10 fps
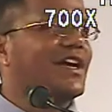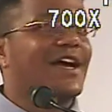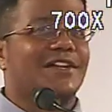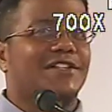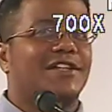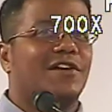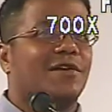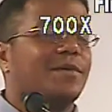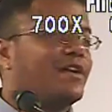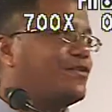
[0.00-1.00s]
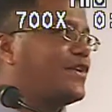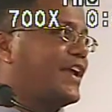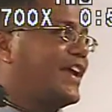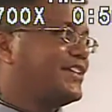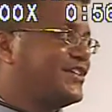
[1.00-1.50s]
I actually tell everybody to vote
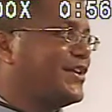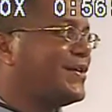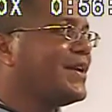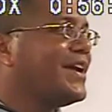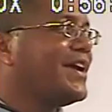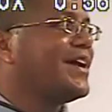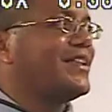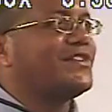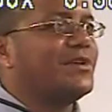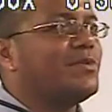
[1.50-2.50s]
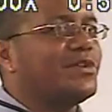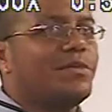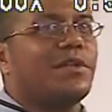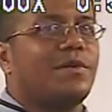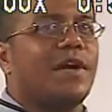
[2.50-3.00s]
against you unless you pull the
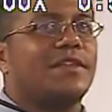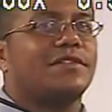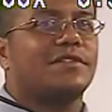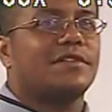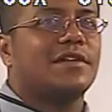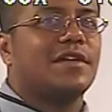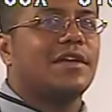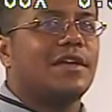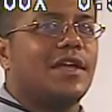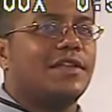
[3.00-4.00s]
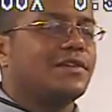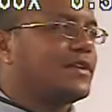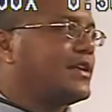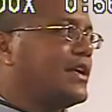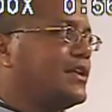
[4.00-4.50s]
Bill of Rights into the
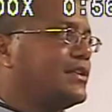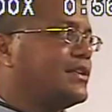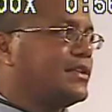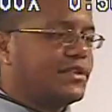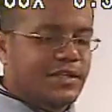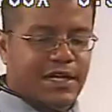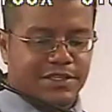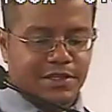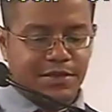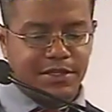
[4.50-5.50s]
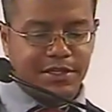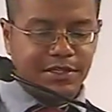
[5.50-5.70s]
in, into the Constitution."